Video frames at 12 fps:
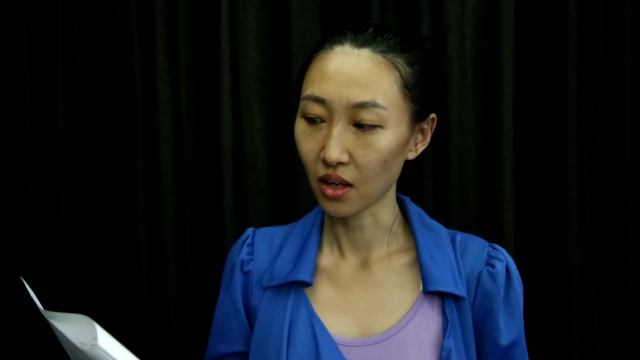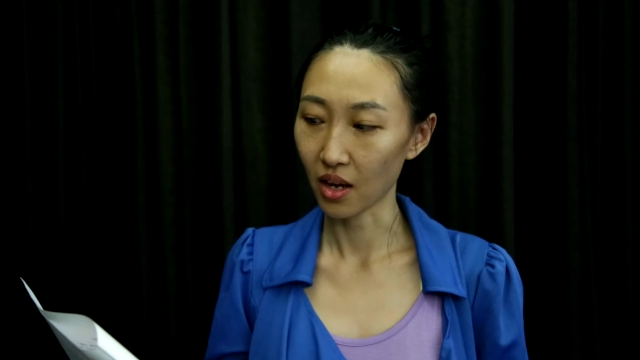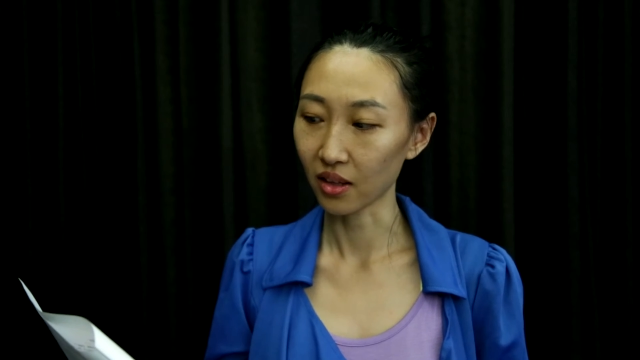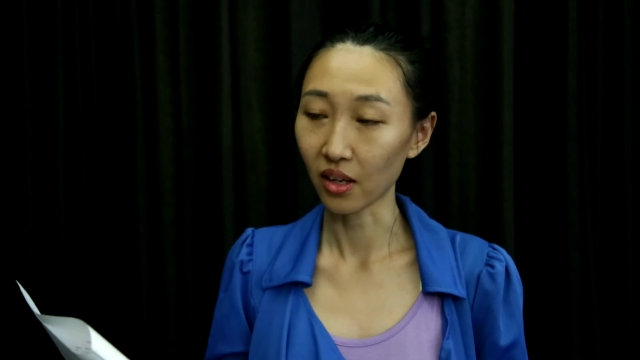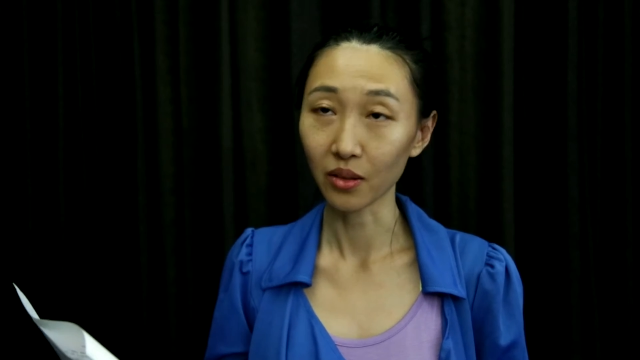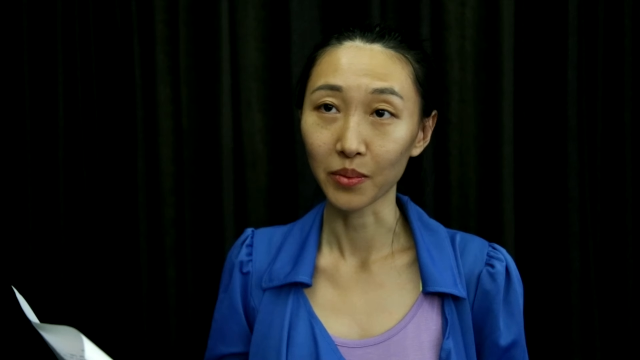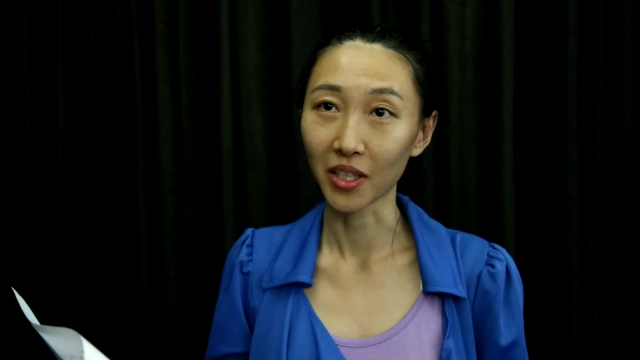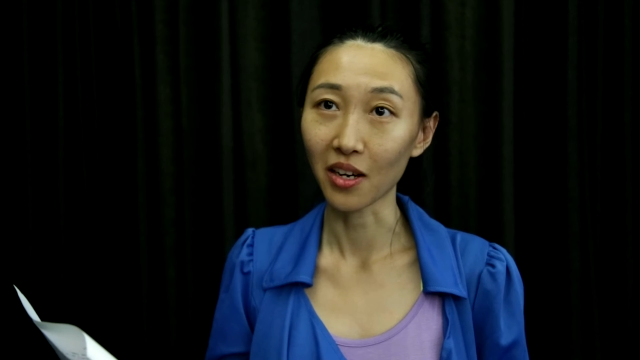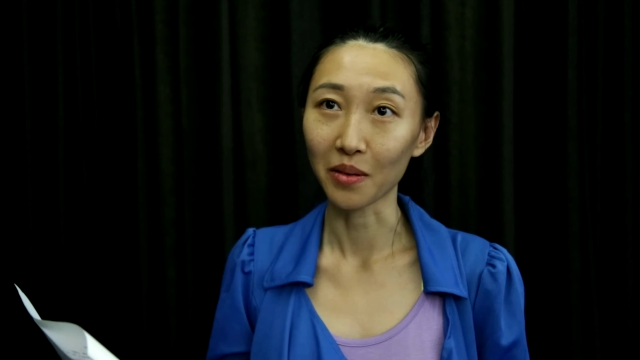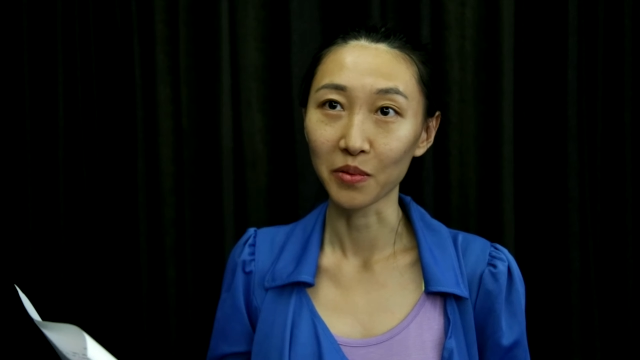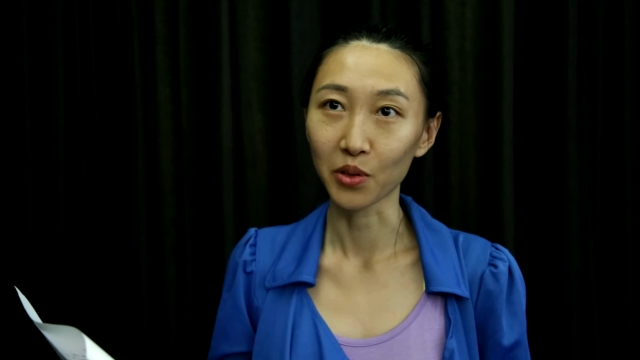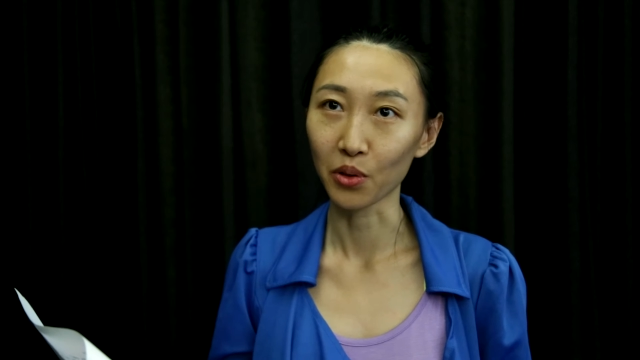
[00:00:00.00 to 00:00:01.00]
And lock me
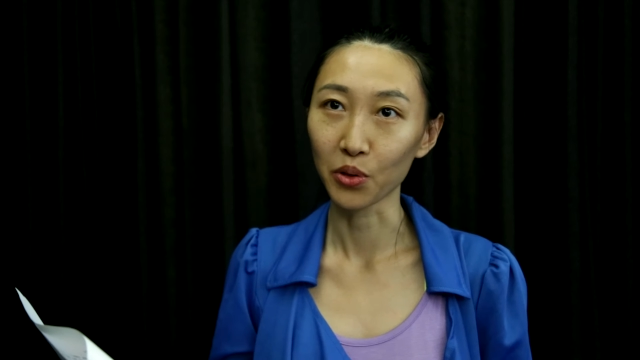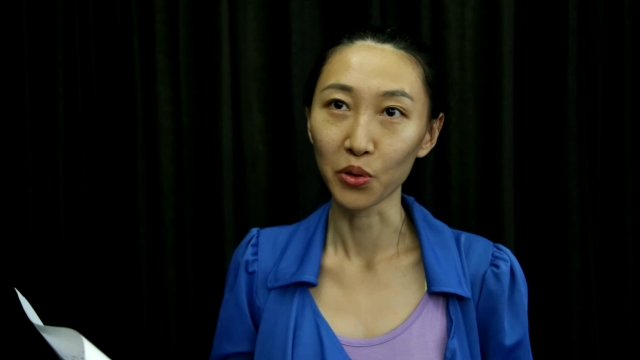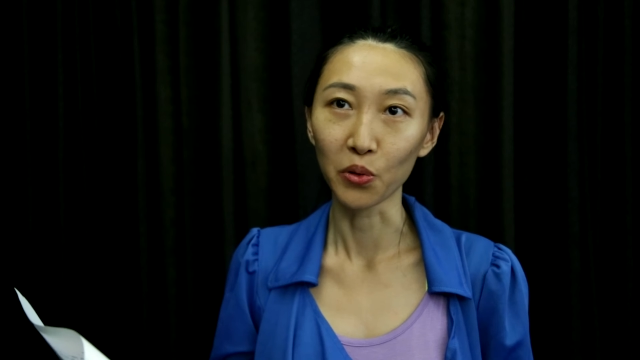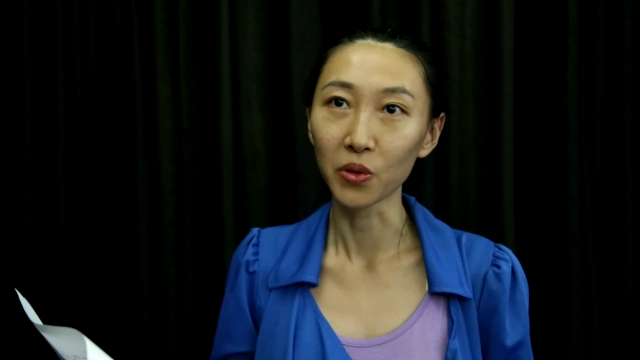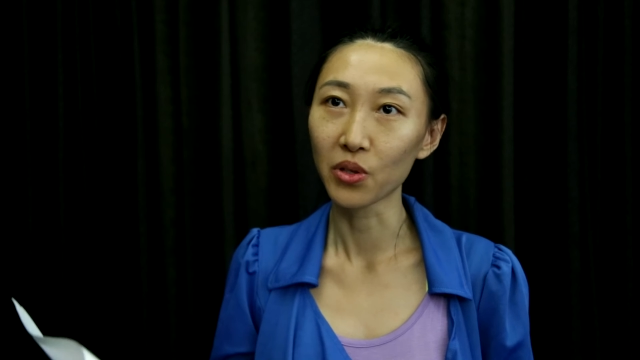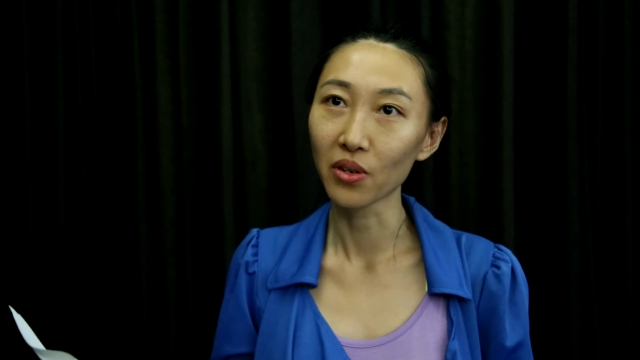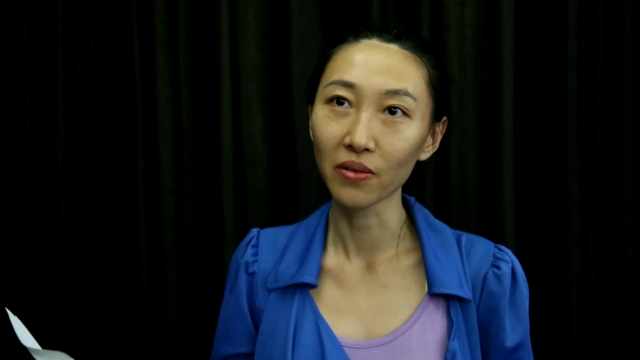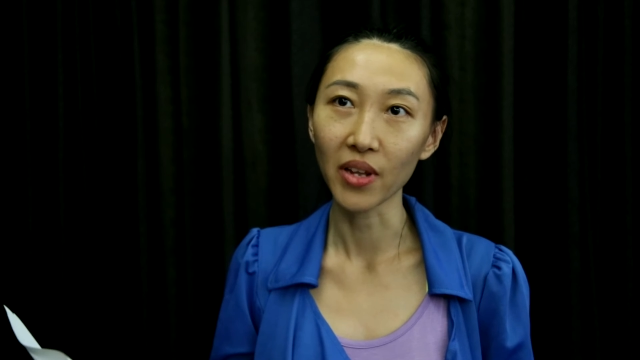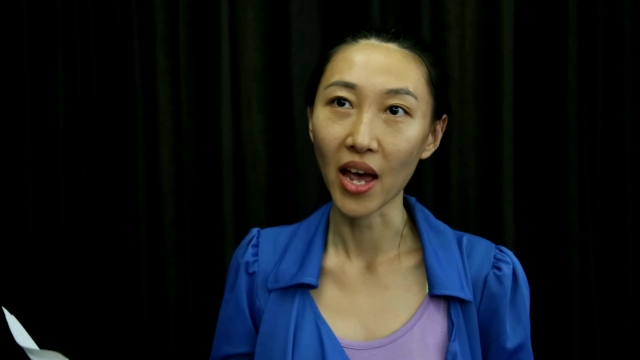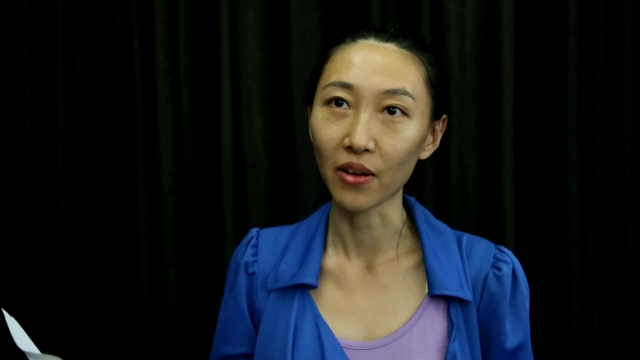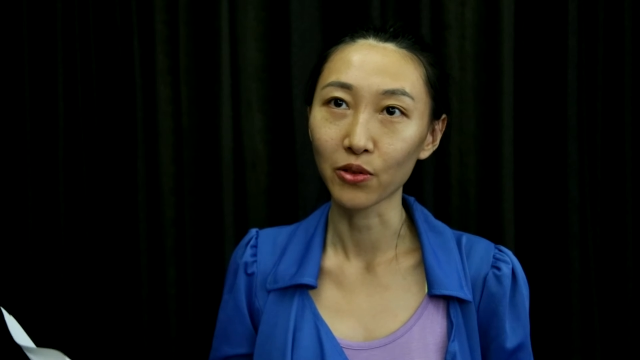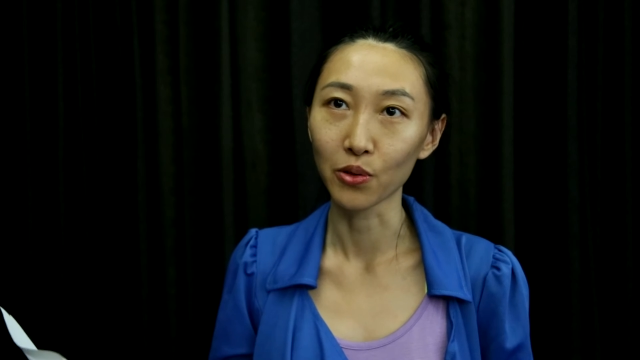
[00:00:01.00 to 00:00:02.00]
up so you don't have